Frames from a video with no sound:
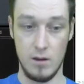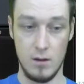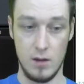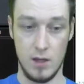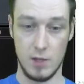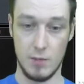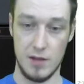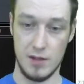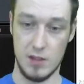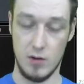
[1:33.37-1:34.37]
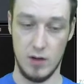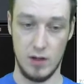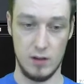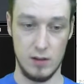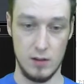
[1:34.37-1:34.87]
Ink Moth is annoying.
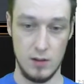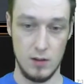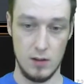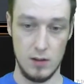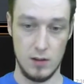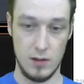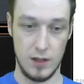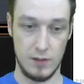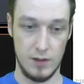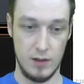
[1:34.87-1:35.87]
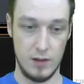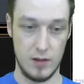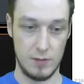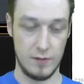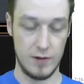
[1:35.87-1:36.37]
Thankfully,
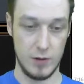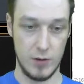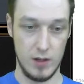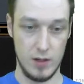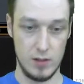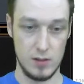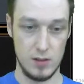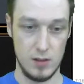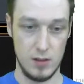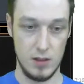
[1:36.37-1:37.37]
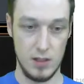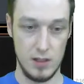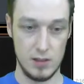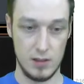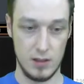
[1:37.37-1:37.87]
Thopter Foundry is
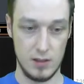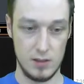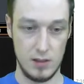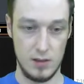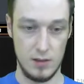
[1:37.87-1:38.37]
decent against it,